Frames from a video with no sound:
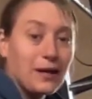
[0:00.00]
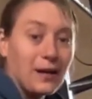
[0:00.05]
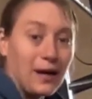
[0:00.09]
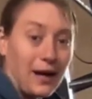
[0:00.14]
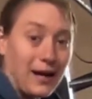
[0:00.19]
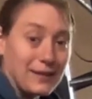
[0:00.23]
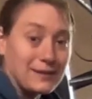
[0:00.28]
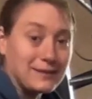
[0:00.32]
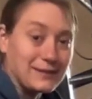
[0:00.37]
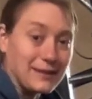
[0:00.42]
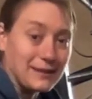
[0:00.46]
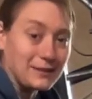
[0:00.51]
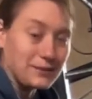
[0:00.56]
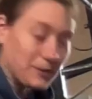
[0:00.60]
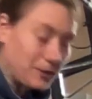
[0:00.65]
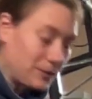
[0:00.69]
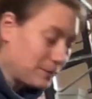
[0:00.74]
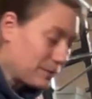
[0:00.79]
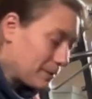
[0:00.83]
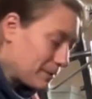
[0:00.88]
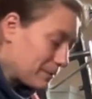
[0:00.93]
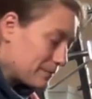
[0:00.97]
a sit-up,
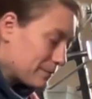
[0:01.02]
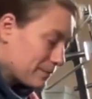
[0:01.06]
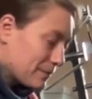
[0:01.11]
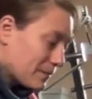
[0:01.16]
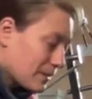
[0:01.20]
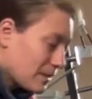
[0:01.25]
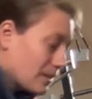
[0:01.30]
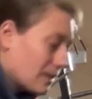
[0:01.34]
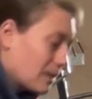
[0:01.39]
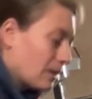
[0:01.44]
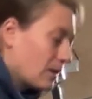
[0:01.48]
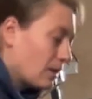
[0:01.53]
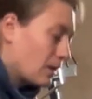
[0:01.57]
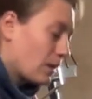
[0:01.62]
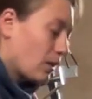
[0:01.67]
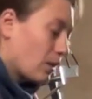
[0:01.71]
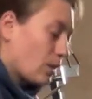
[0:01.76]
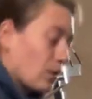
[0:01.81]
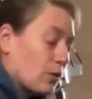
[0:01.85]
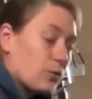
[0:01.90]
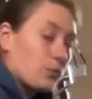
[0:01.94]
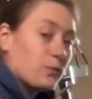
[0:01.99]

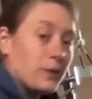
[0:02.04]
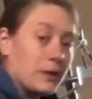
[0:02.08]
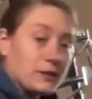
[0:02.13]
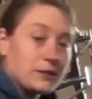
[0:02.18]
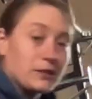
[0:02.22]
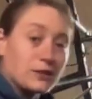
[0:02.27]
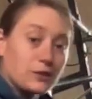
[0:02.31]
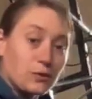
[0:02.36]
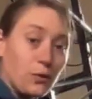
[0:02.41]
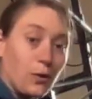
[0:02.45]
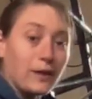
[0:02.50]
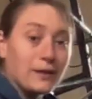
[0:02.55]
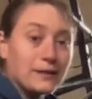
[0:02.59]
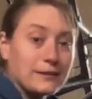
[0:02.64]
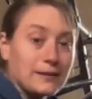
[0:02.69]
which is quite